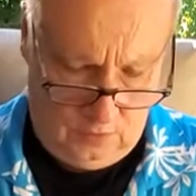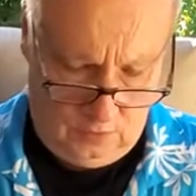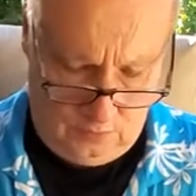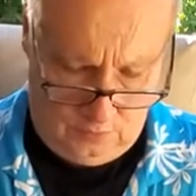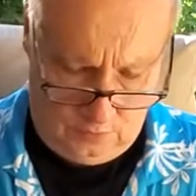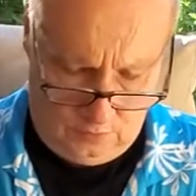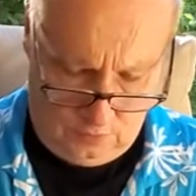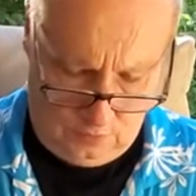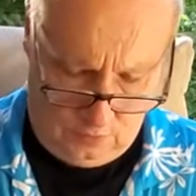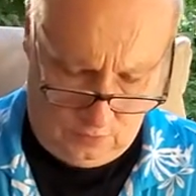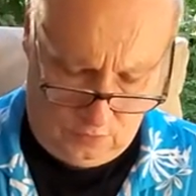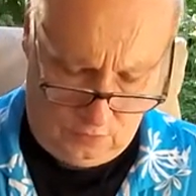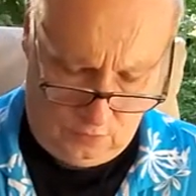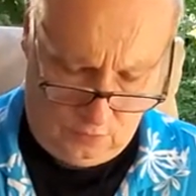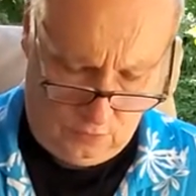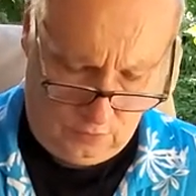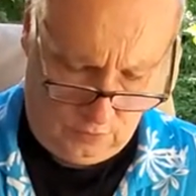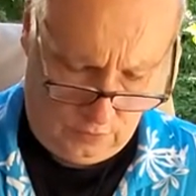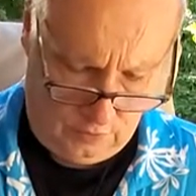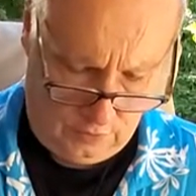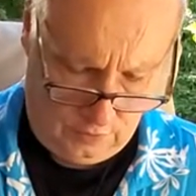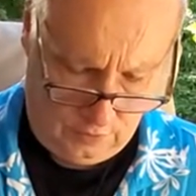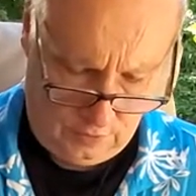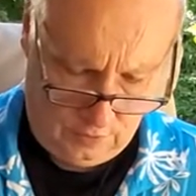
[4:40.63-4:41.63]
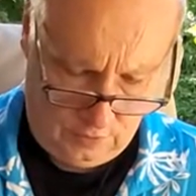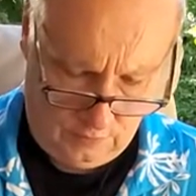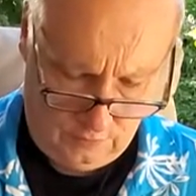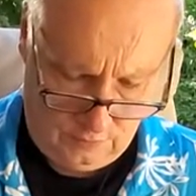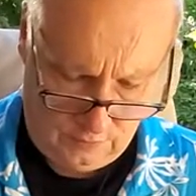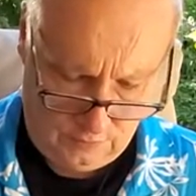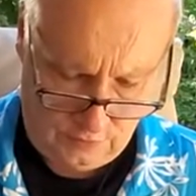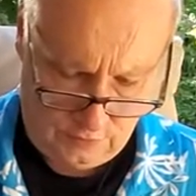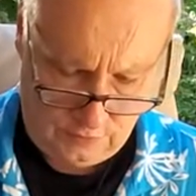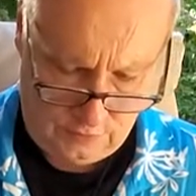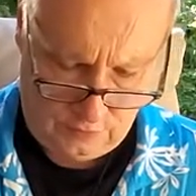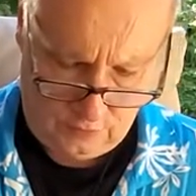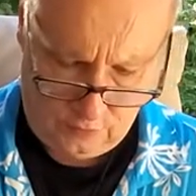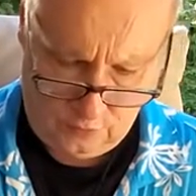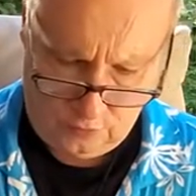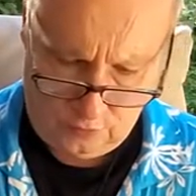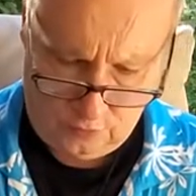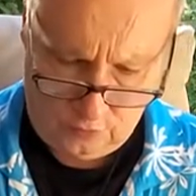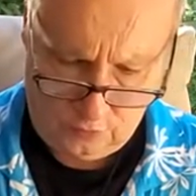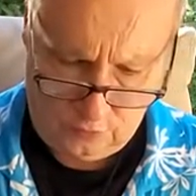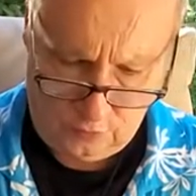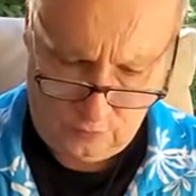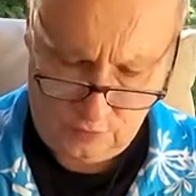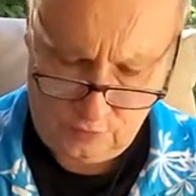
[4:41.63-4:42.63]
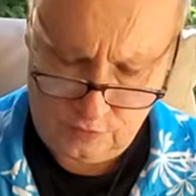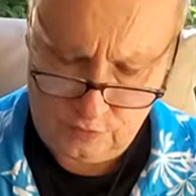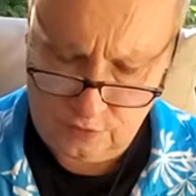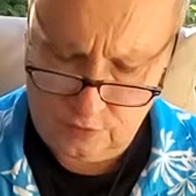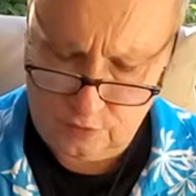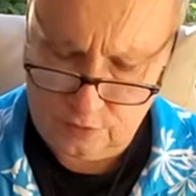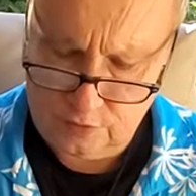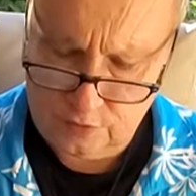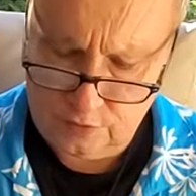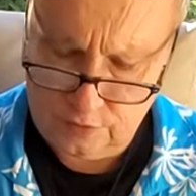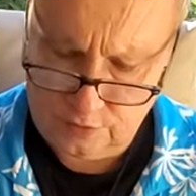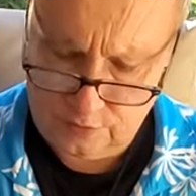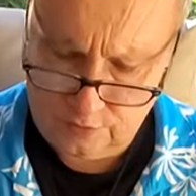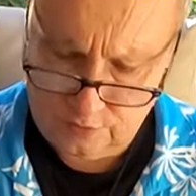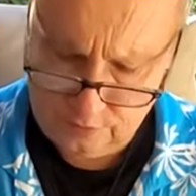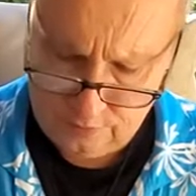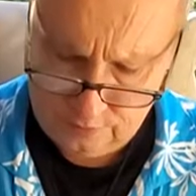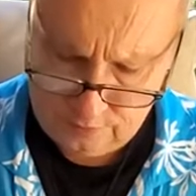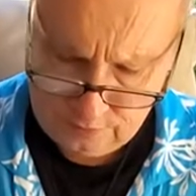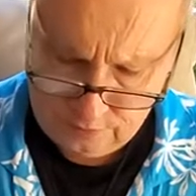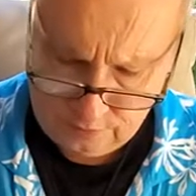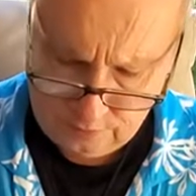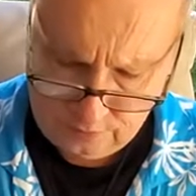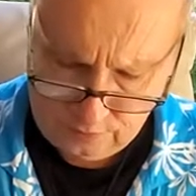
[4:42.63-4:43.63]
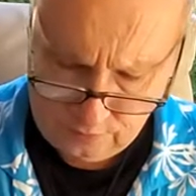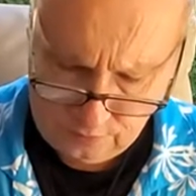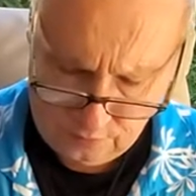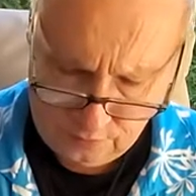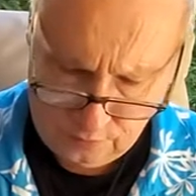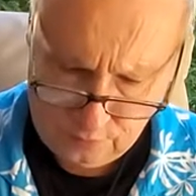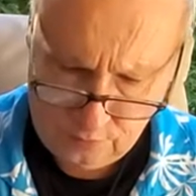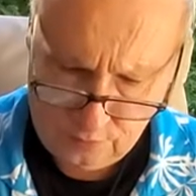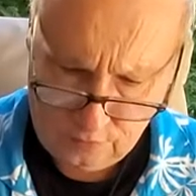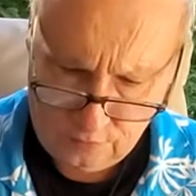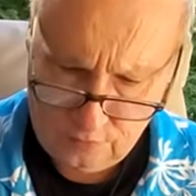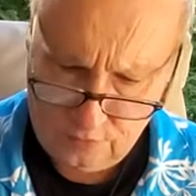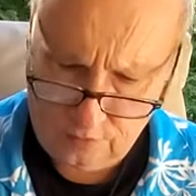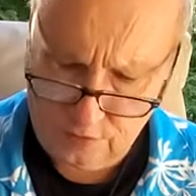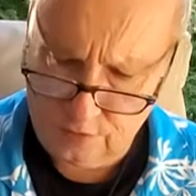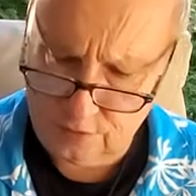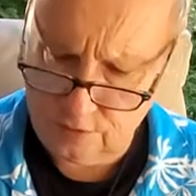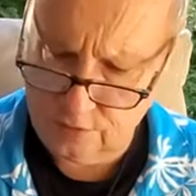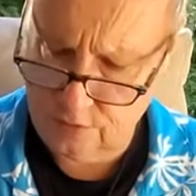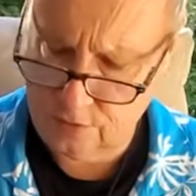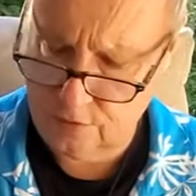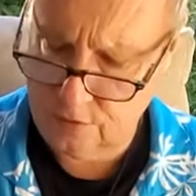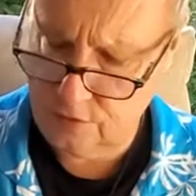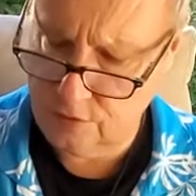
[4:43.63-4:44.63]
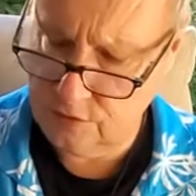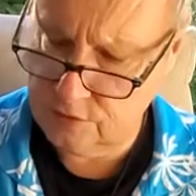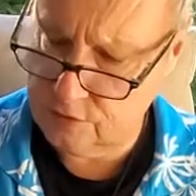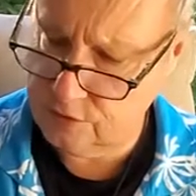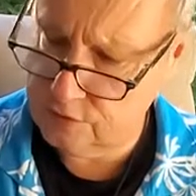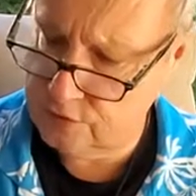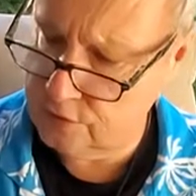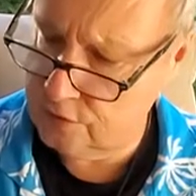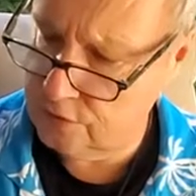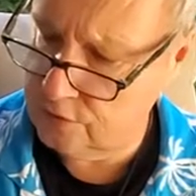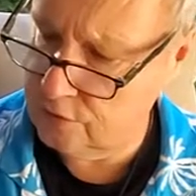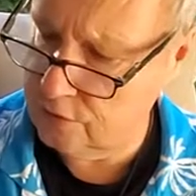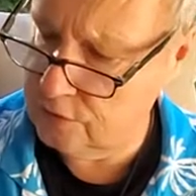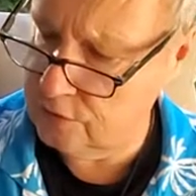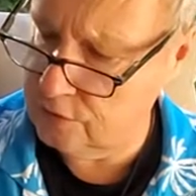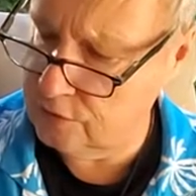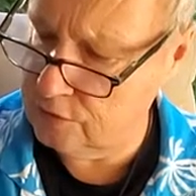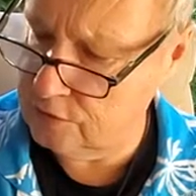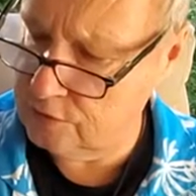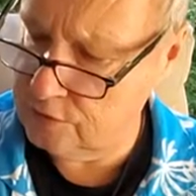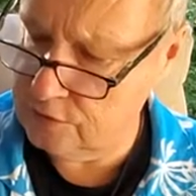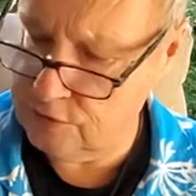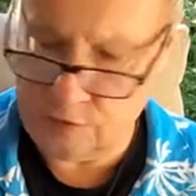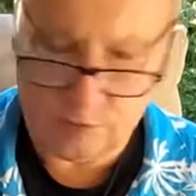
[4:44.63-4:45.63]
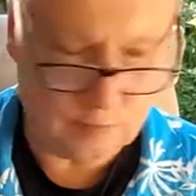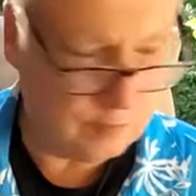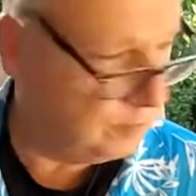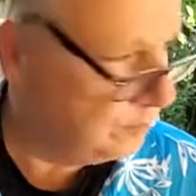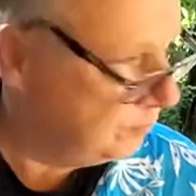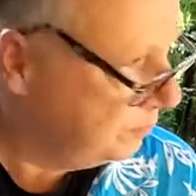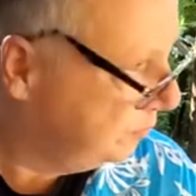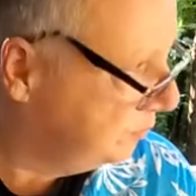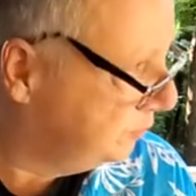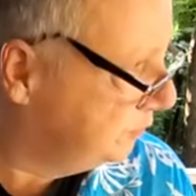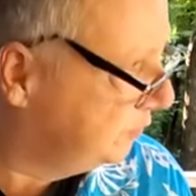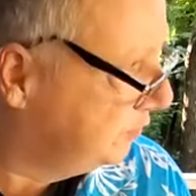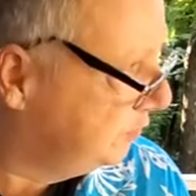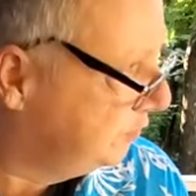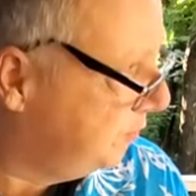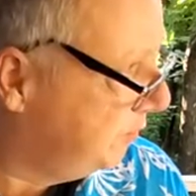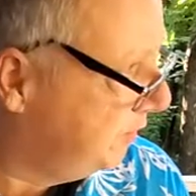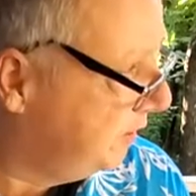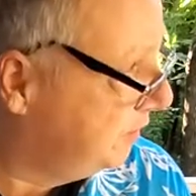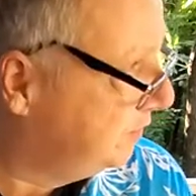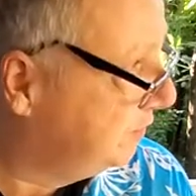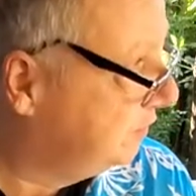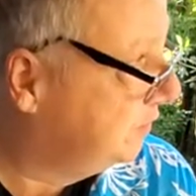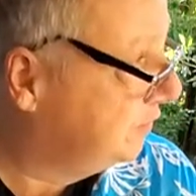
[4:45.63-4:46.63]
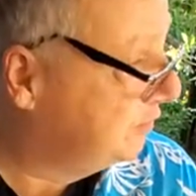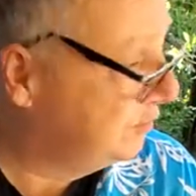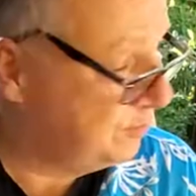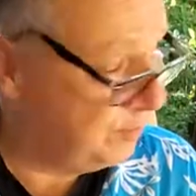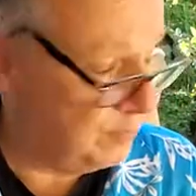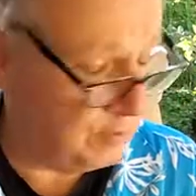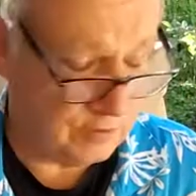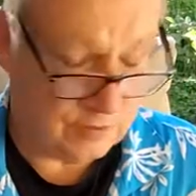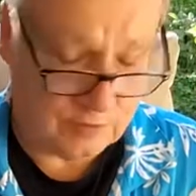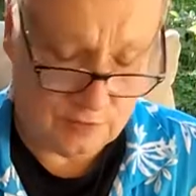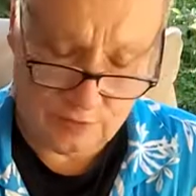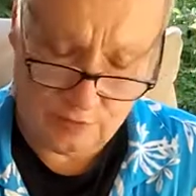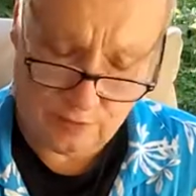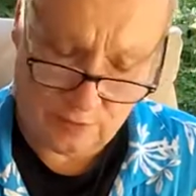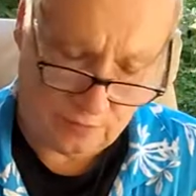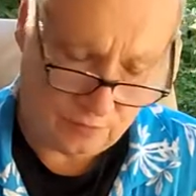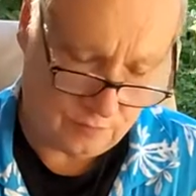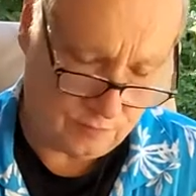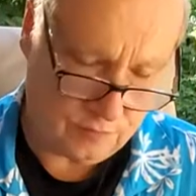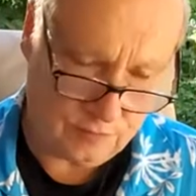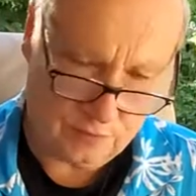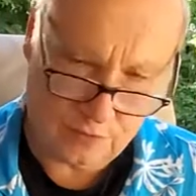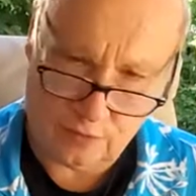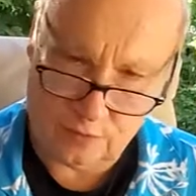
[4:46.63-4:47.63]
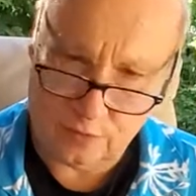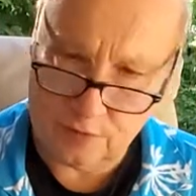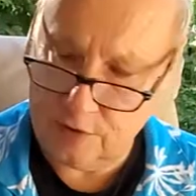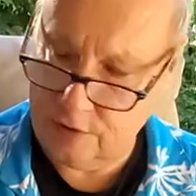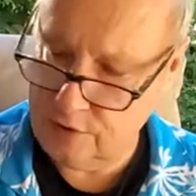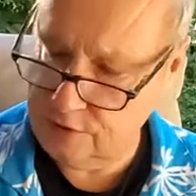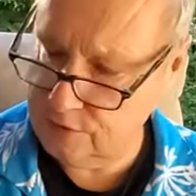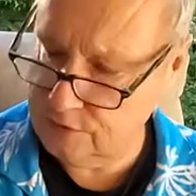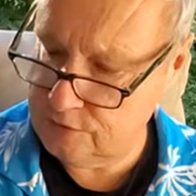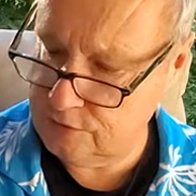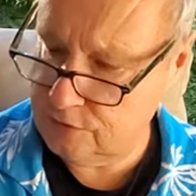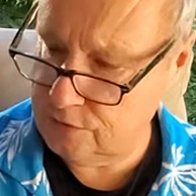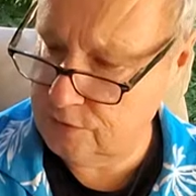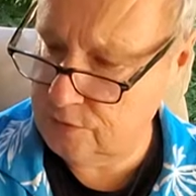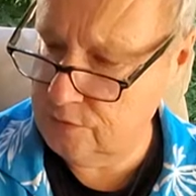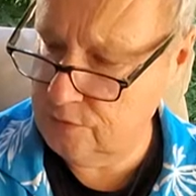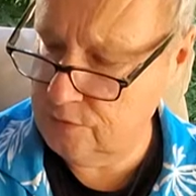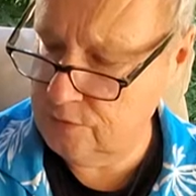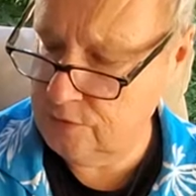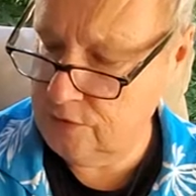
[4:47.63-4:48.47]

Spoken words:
So, emphasis on the urban jungle here. We're sharing these spaces, but so nice, you know.